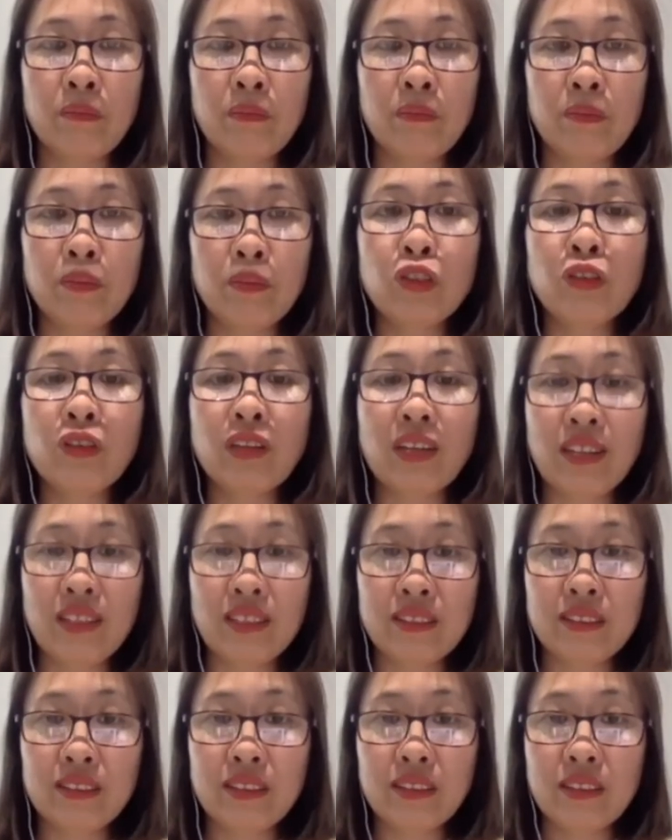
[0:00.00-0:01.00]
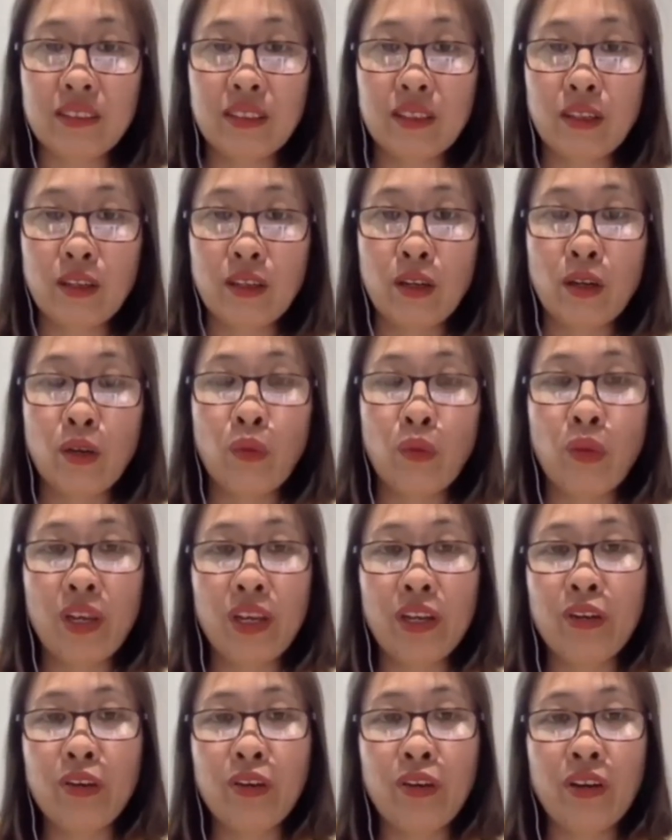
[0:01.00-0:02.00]
journalists. We
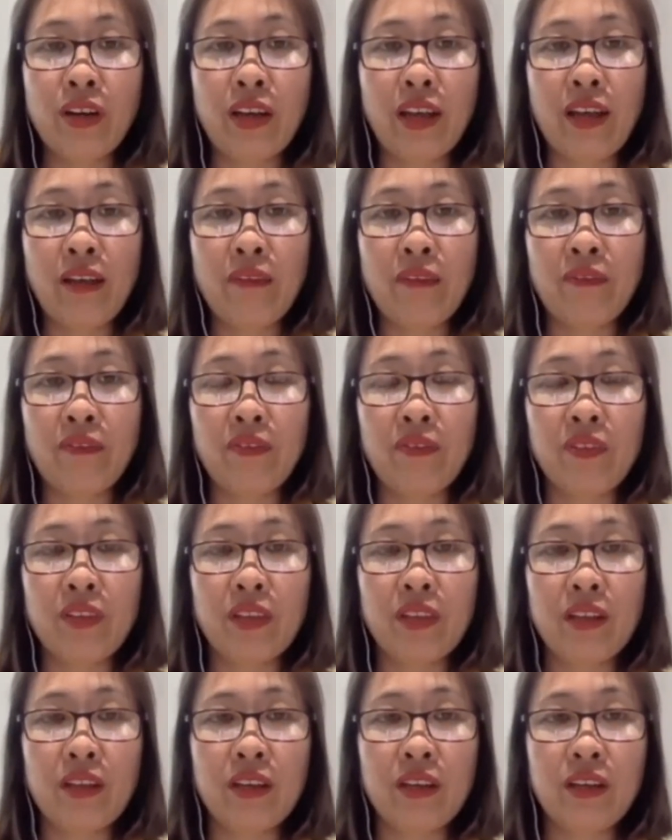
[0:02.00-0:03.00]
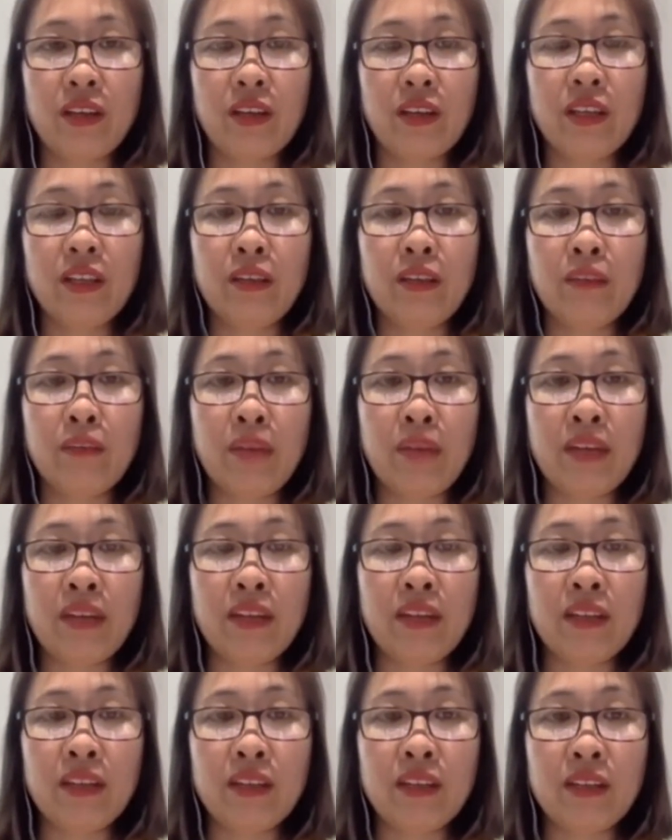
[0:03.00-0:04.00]
don't have the
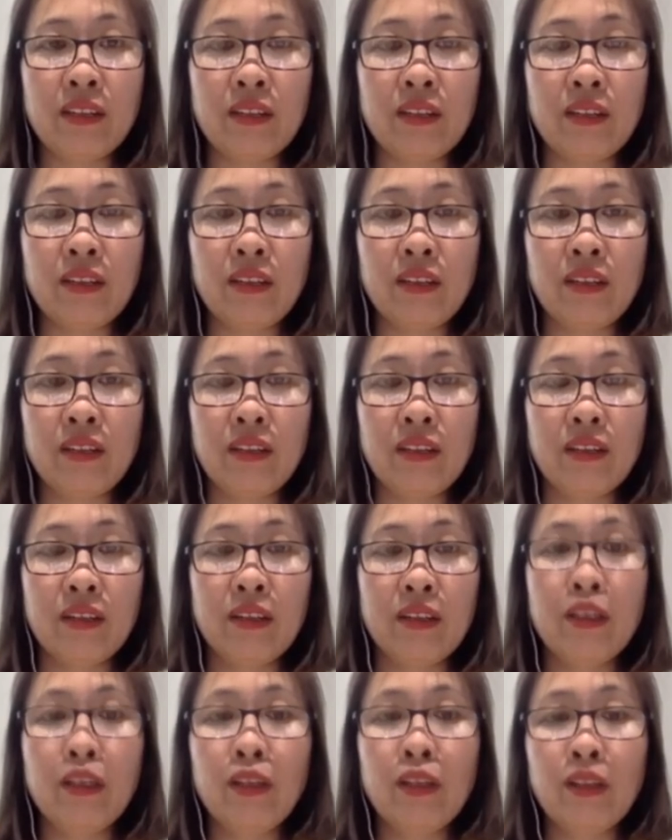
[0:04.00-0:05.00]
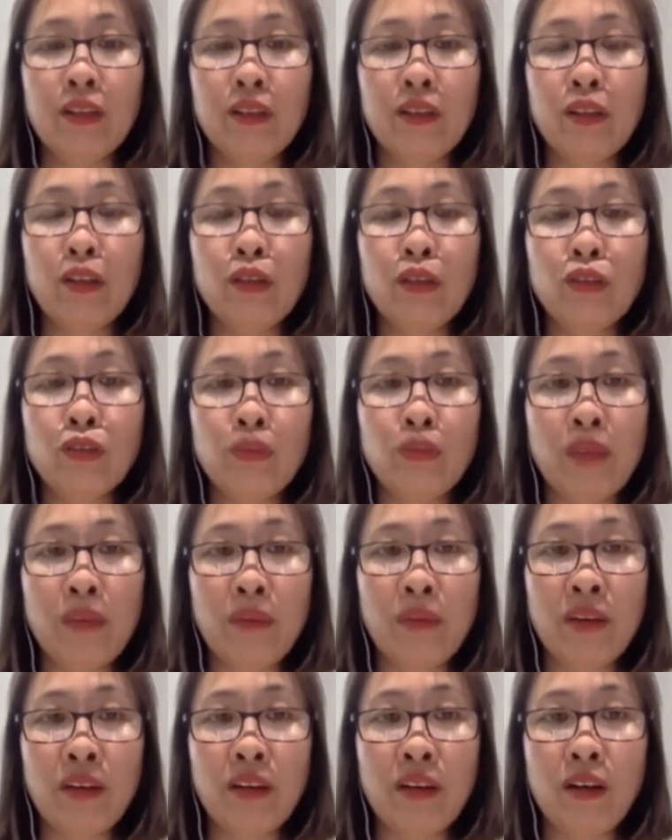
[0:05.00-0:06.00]
independent
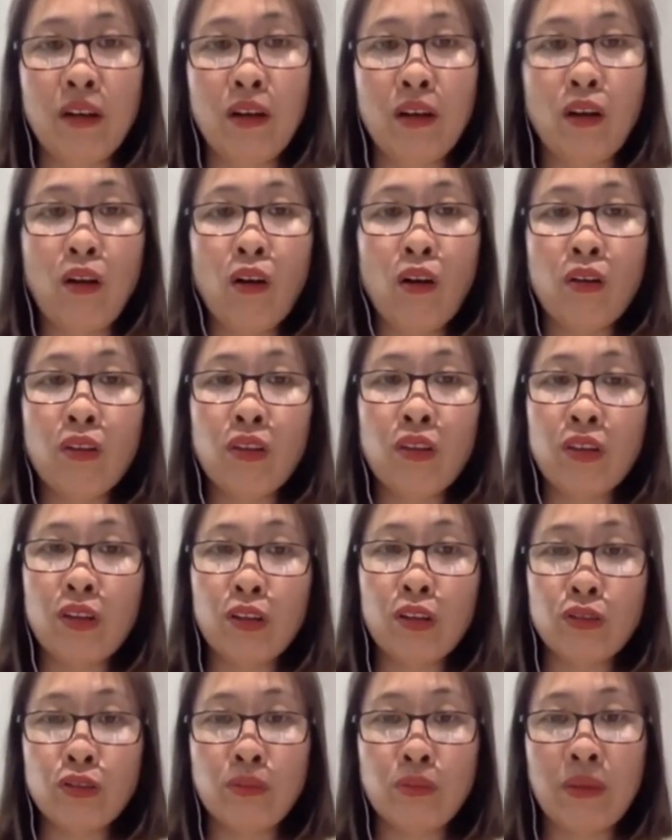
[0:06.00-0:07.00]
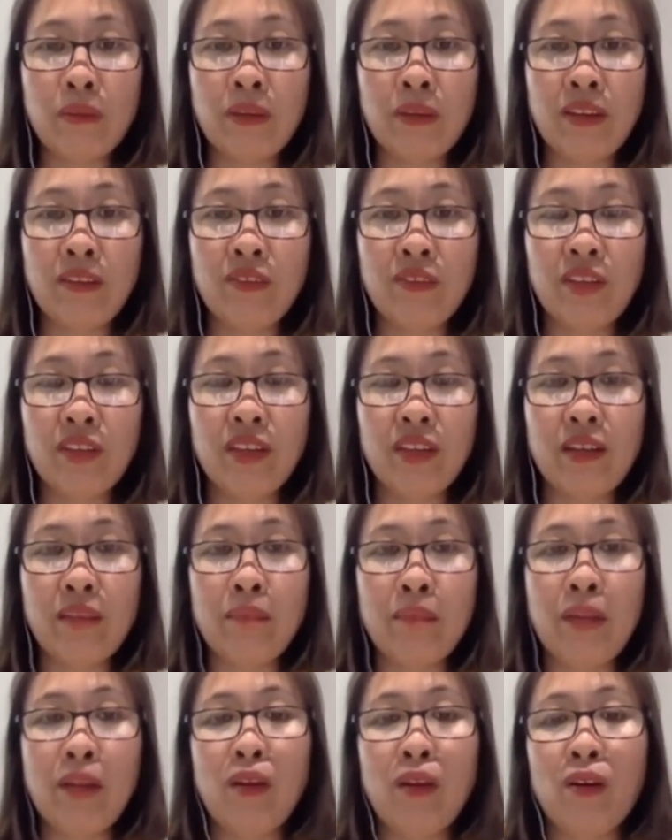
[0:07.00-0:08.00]
newspaper. All the newspaper in Vietnam
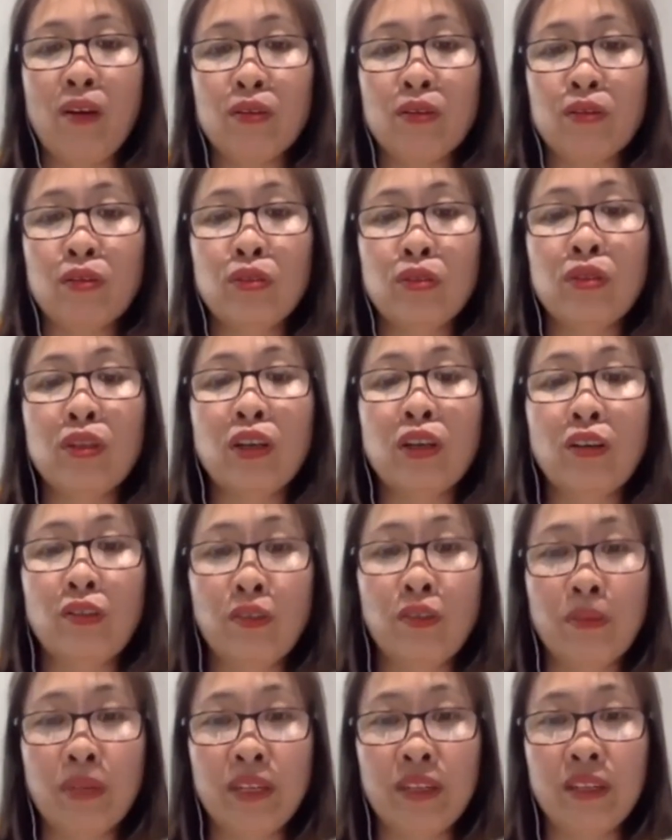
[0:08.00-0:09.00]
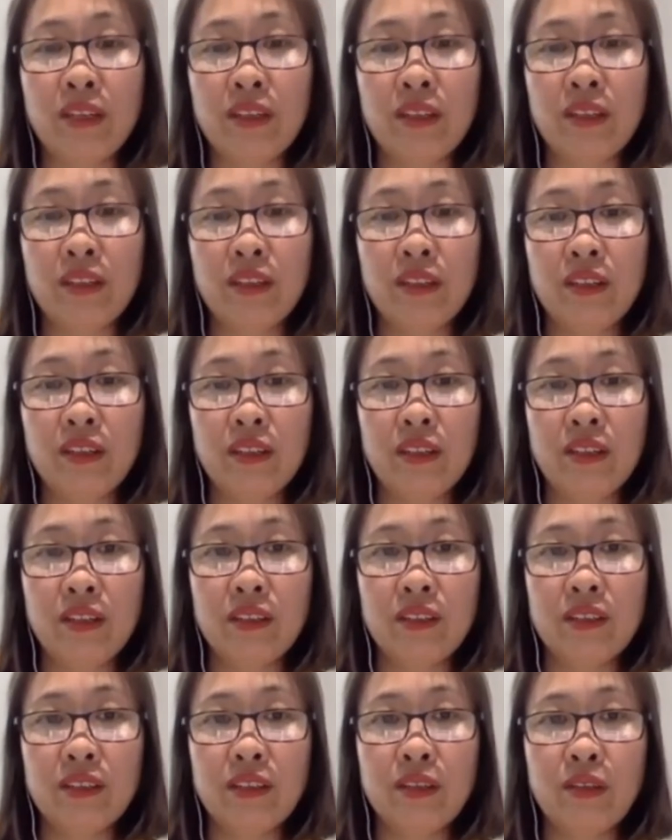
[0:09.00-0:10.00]
belong to the government.
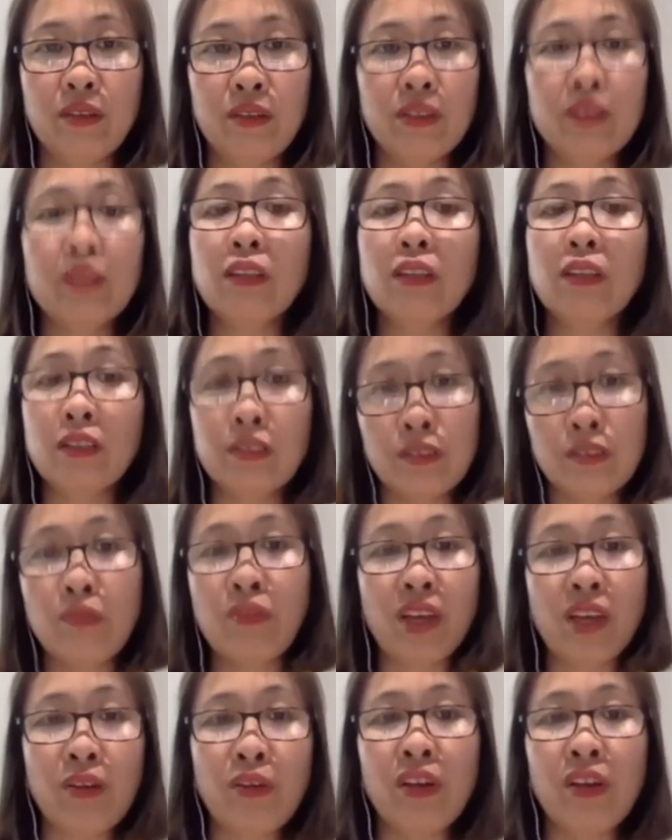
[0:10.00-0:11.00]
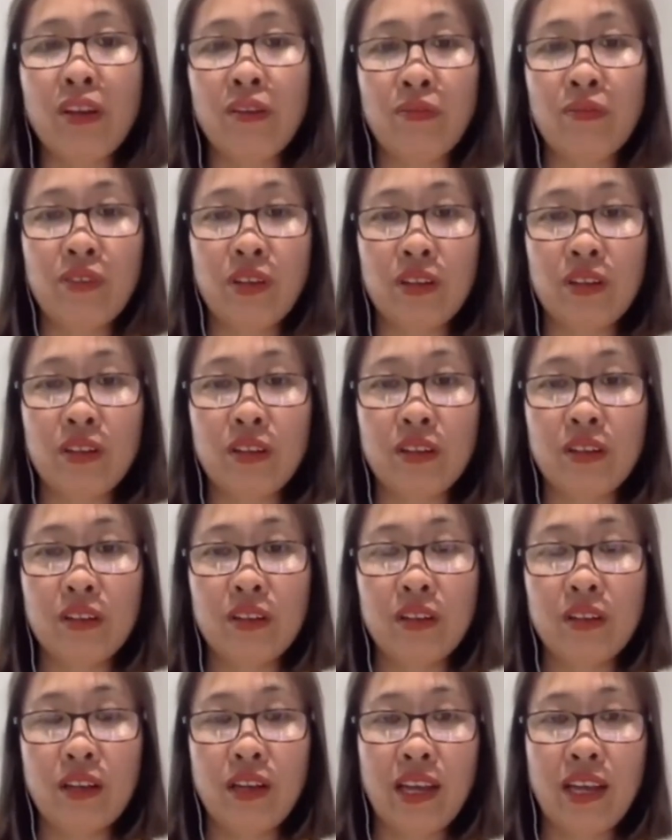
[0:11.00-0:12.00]
So it's very different.
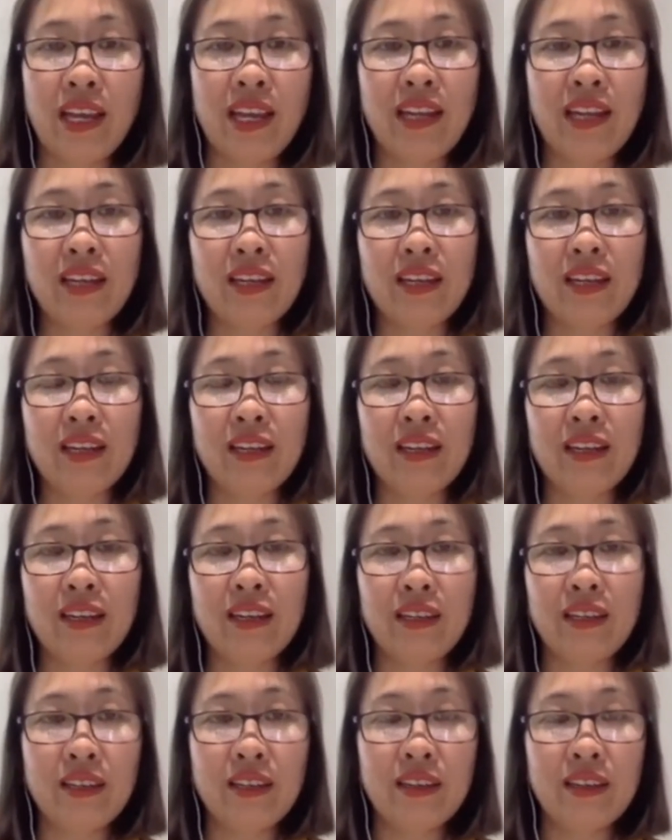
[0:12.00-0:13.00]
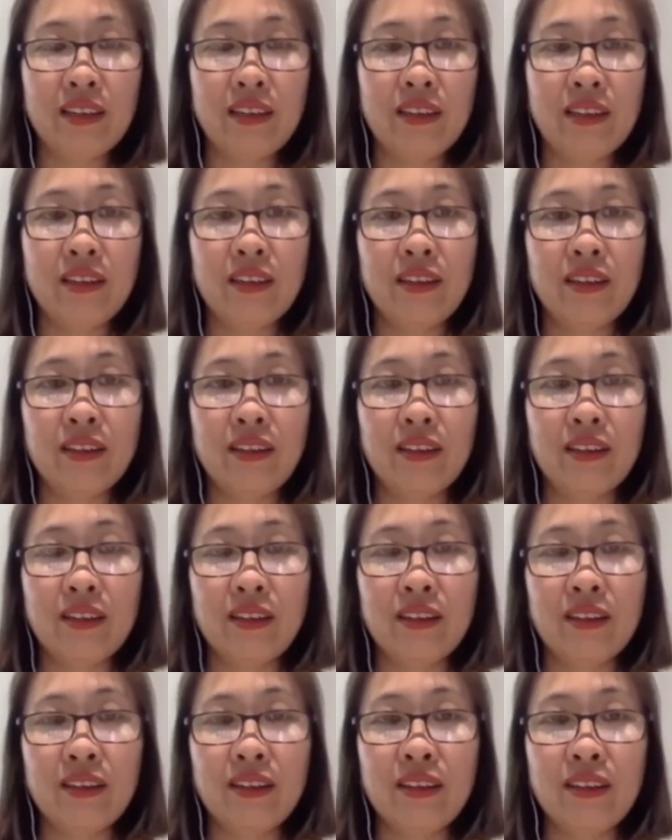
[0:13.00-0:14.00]
And
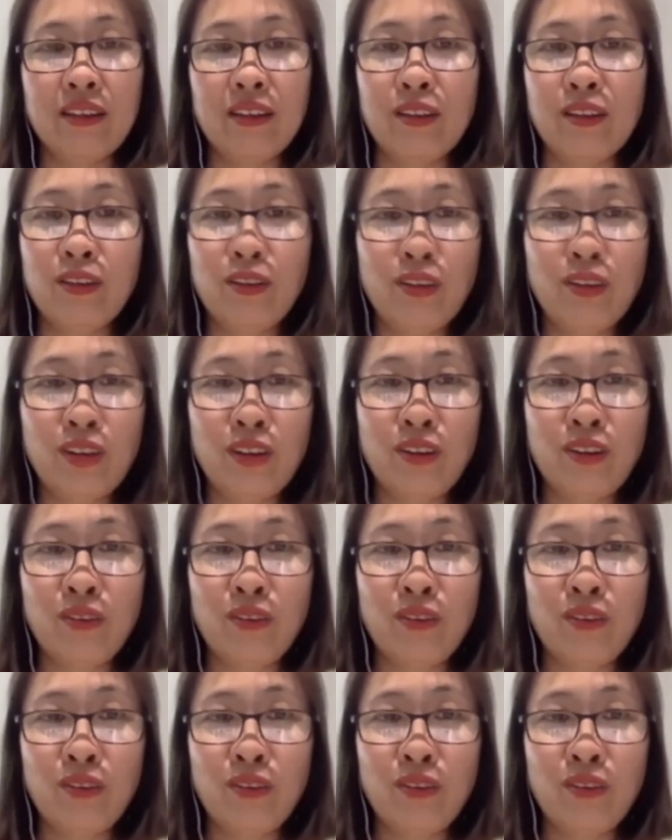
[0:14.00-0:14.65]
you know,